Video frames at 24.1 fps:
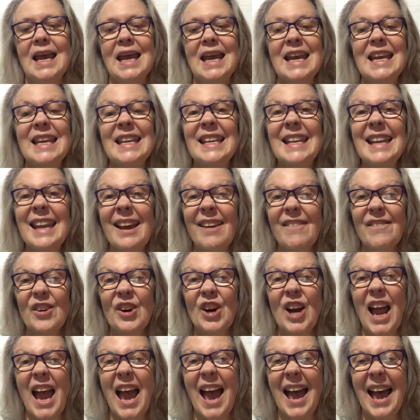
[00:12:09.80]
It never
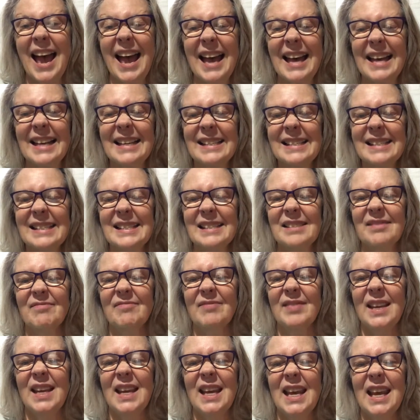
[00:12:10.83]
has.
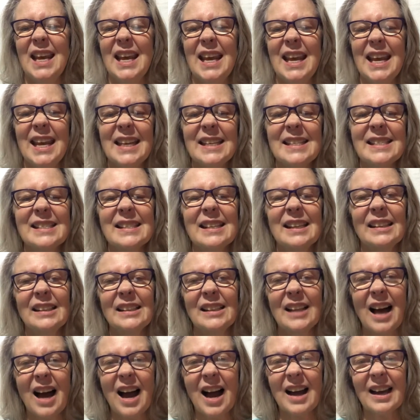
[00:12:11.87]
It's the
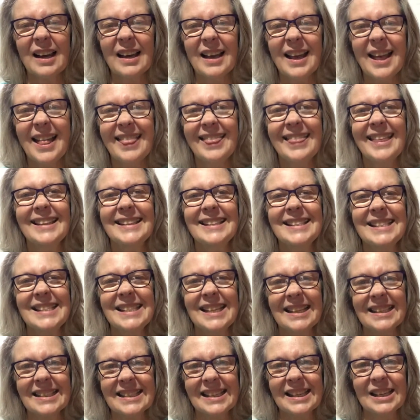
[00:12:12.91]
lock that
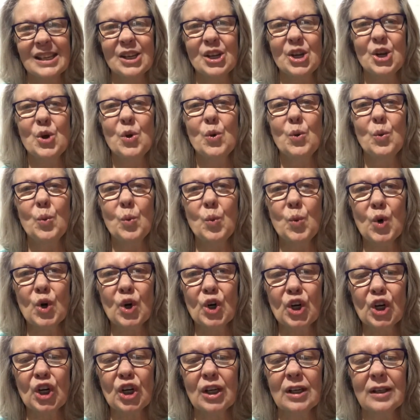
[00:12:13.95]
doesn't
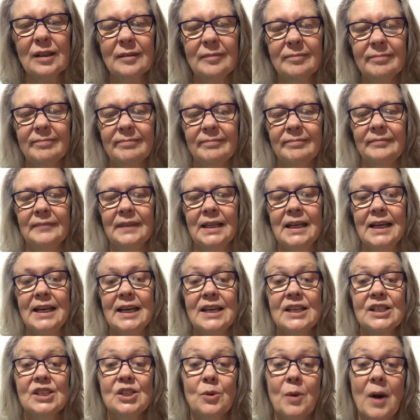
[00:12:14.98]
work.
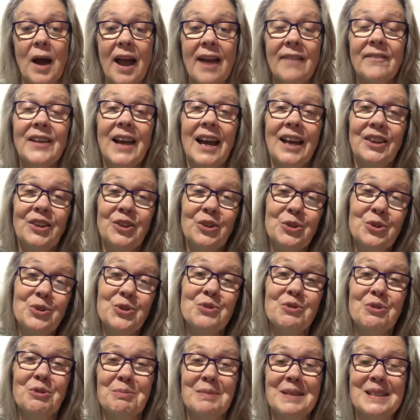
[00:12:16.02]
So I've got
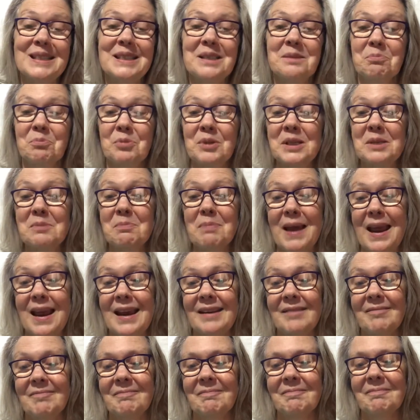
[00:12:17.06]
news for Mrs. Brisbane.